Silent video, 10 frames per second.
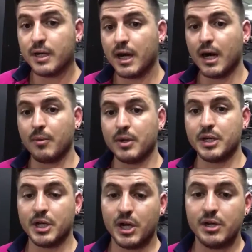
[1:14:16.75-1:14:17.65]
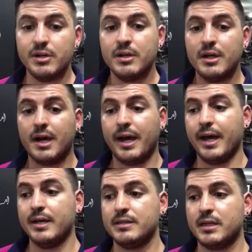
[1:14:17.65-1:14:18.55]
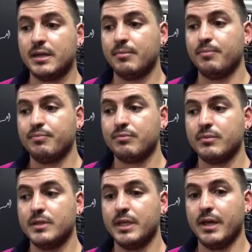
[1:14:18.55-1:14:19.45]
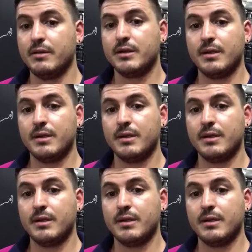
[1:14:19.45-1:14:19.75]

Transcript: I'm gonna go and yeah,